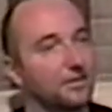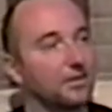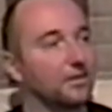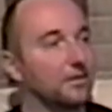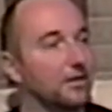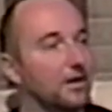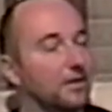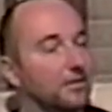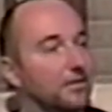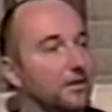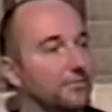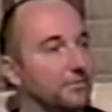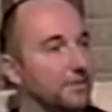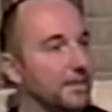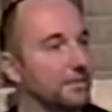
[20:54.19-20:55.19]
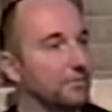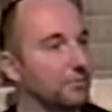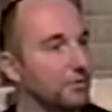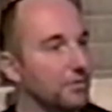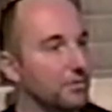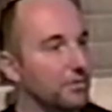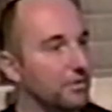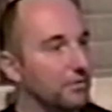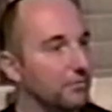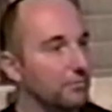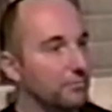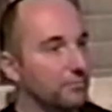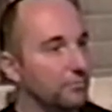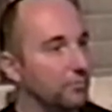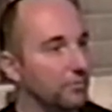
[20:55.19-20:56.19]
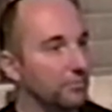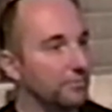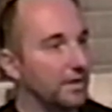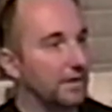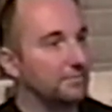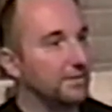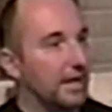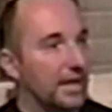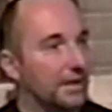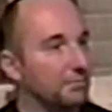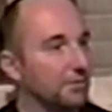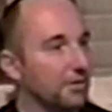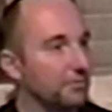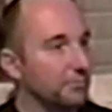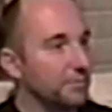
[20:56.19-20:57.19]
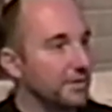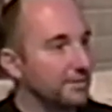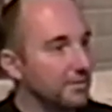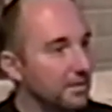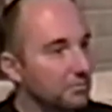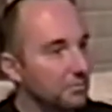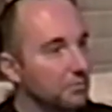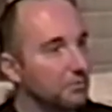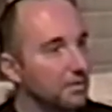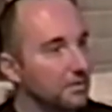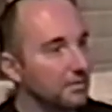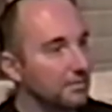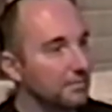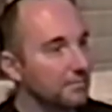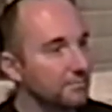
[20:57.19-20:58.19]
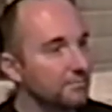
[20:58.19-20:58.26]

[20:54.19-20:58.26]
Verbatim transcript: turn on, on and off a light switch, you know, four or five times, however many times it was.